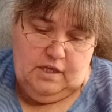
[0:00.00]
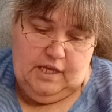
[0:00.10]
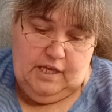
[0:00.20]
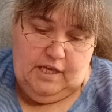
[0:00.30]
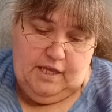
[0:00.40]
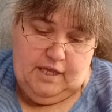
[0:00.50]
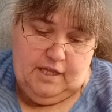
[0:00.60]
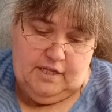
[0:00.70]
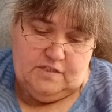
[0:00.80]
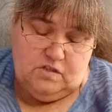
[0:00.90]

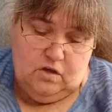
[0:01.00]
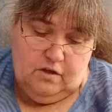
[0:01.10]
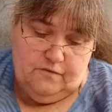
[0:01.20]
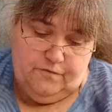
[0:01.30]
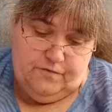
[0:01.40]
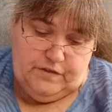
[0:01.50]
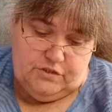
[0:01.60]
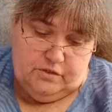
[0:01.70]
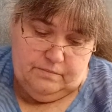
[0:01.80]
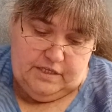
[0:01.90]
and it's called
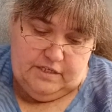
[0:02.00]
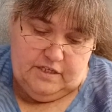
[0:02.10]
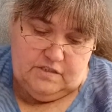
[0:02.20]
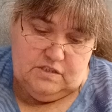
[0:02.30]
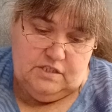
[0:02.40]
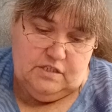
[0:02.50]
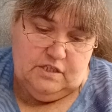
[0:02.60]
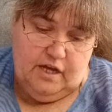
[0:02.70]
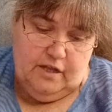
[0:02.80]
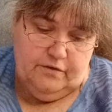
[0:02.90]
Fisherman is the
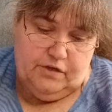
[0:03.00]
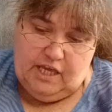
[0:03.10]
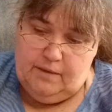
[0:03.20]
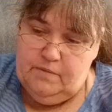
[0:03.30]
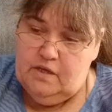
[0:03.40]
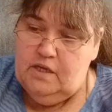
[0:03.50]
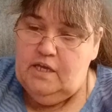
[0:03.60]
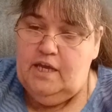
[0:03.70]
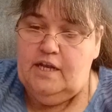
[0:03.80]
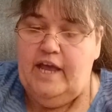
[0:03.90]
color name.
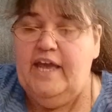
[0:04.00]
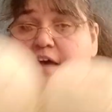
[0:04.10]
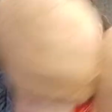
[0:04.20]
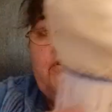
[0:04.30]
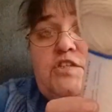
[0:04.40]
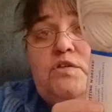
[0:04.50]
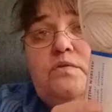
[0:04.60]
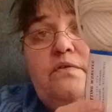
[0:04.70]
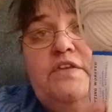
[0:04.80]
And I have 2 of